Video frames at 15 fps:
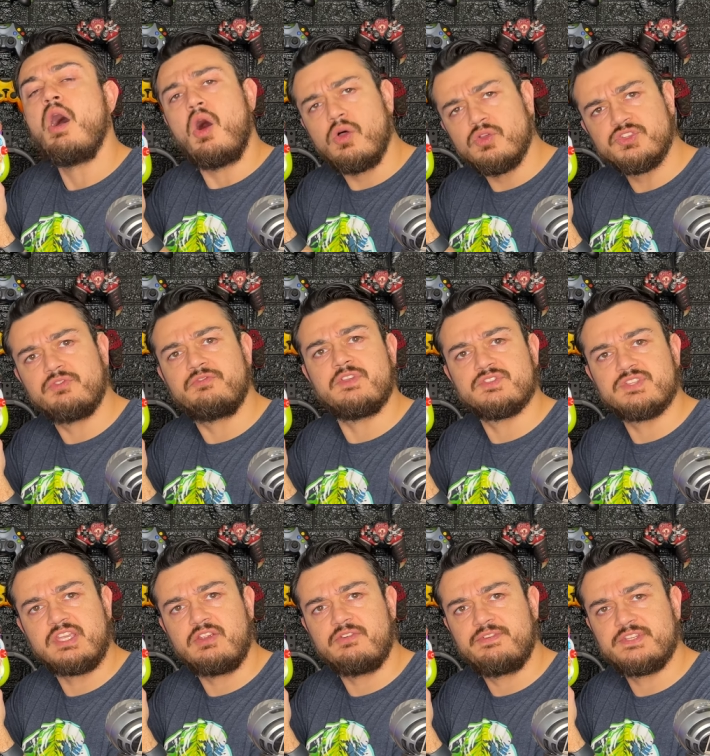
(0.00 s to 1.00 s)
also feels
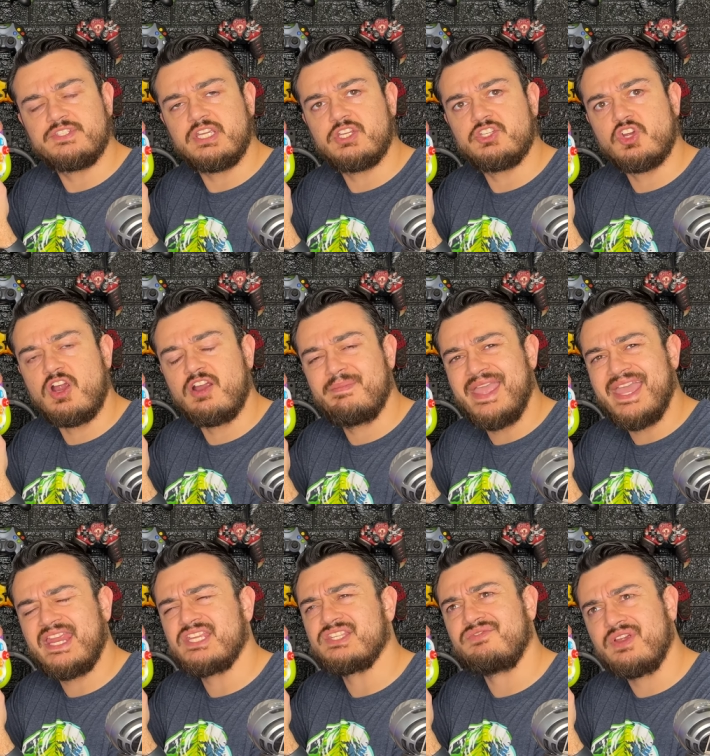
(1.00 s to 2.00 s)
like you're fisting a jar of
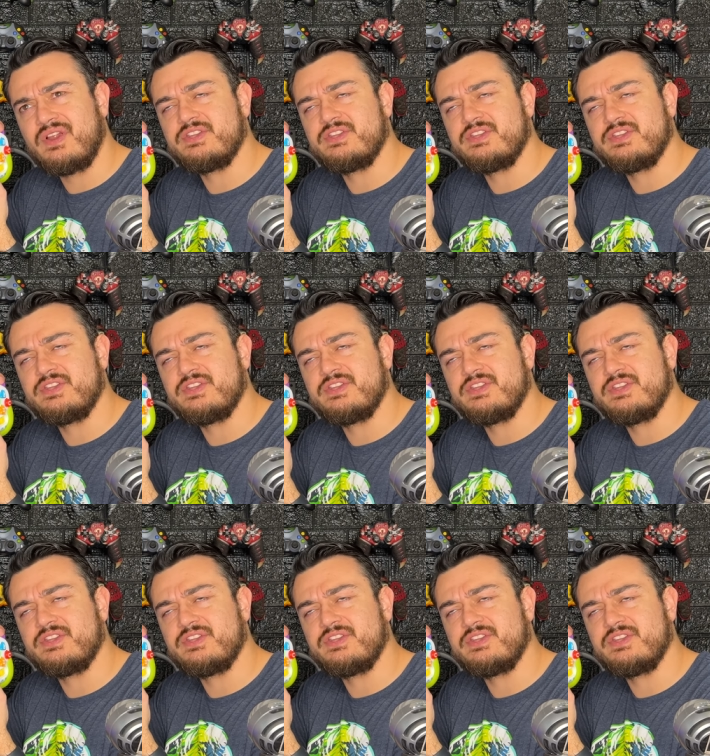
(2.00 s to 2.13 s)
mayonnaise, very